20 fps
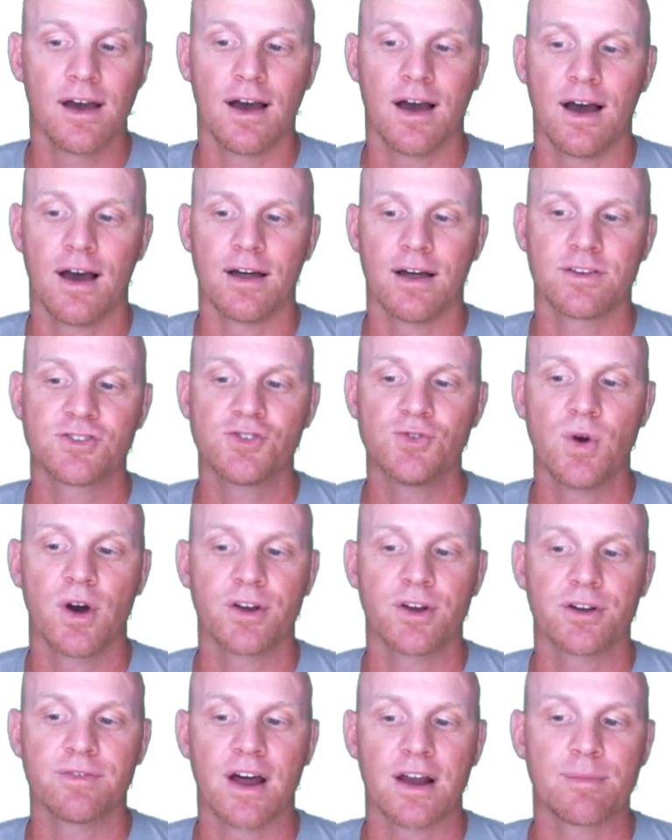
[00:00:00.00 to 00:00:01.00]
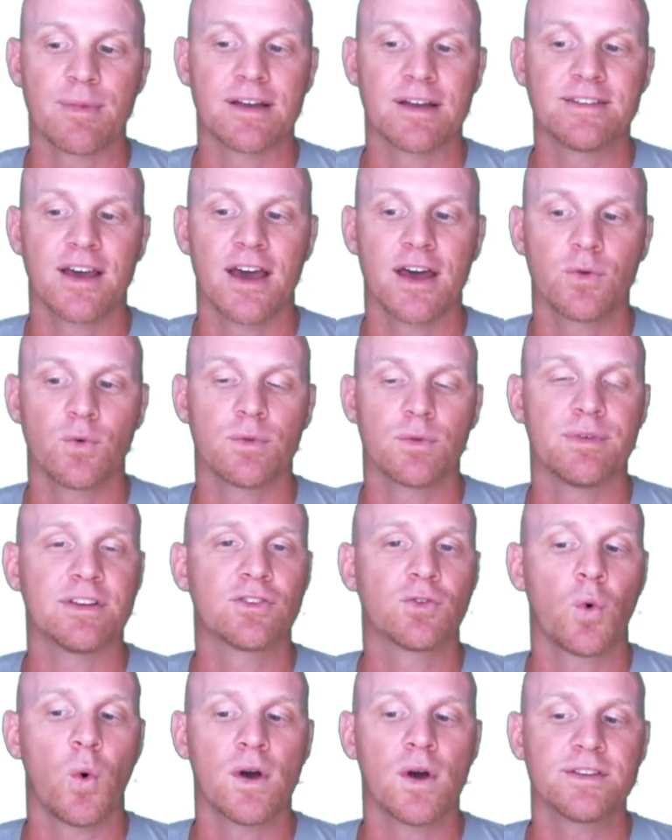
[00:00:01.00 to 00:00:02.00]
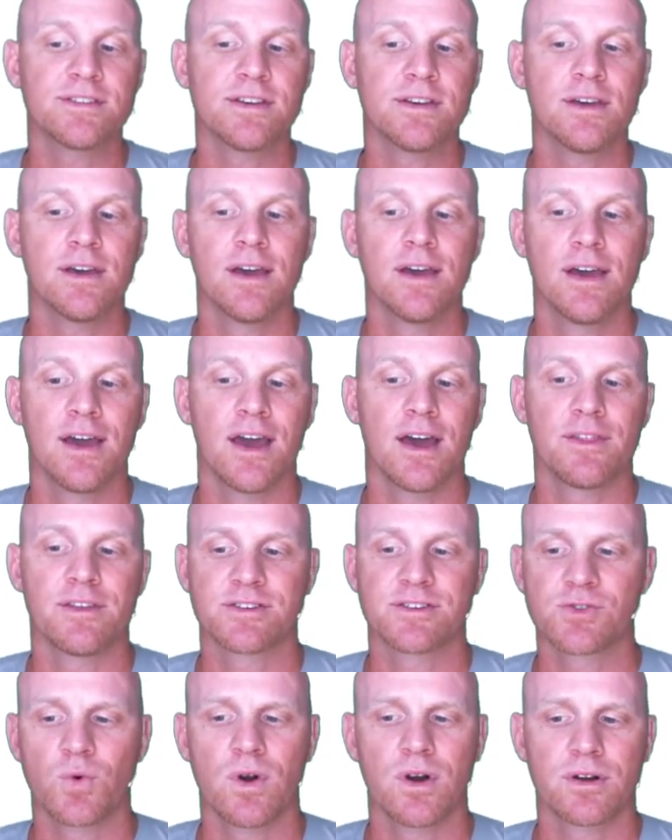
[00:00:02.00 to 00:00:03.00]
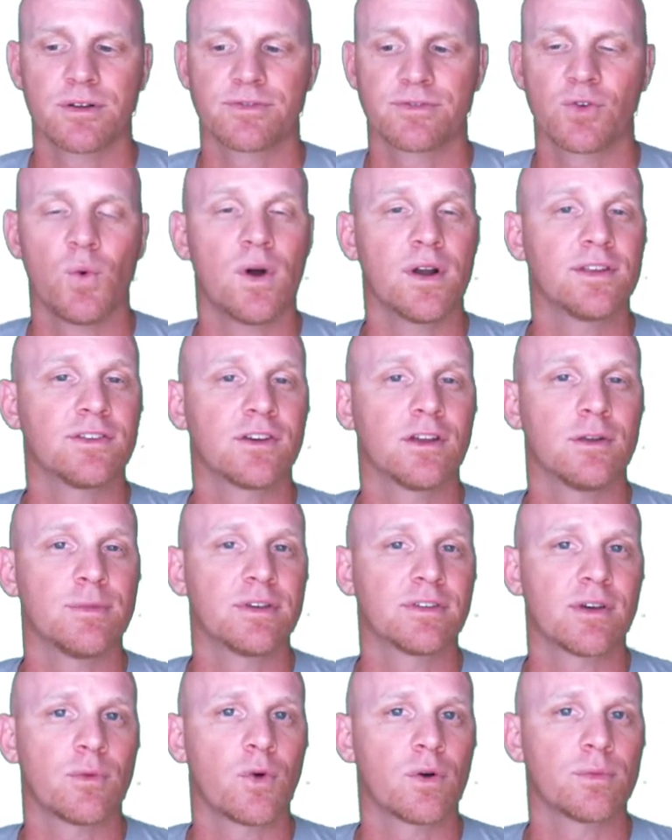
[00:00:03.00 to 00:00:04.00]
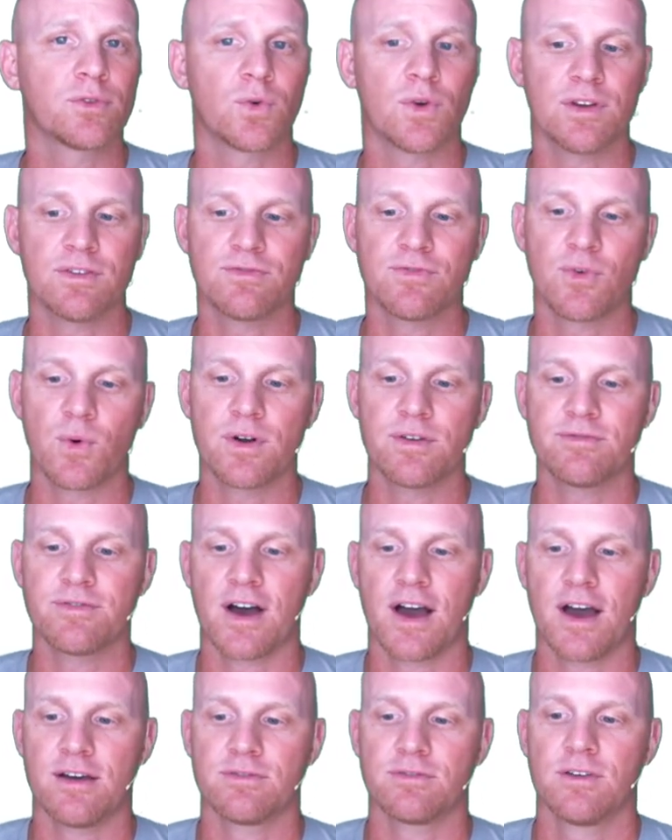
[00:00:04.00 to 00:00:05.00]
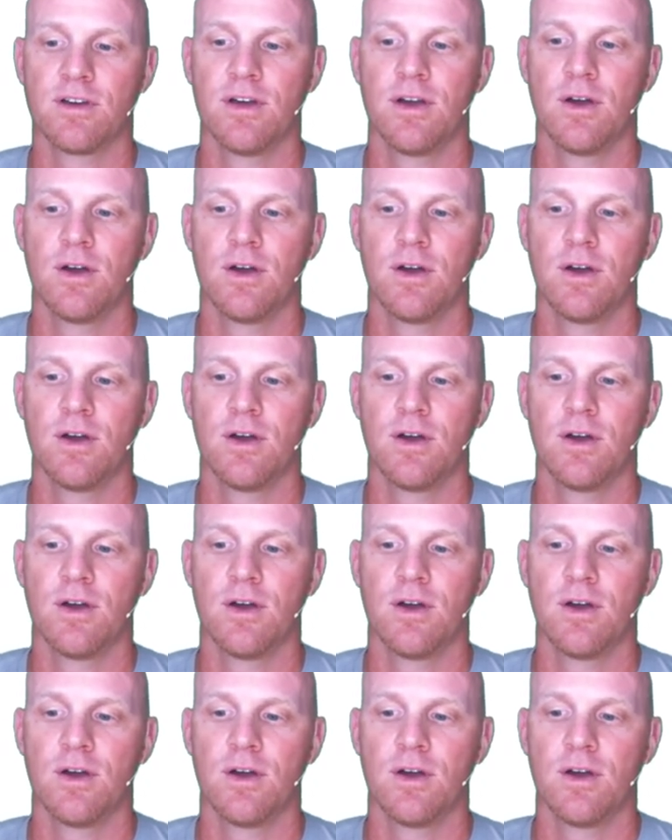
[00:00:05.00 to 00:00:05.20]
Uh, 200 divided by 10 would be 20, and the square root of 20 is going to be somewhere between 4 and 5.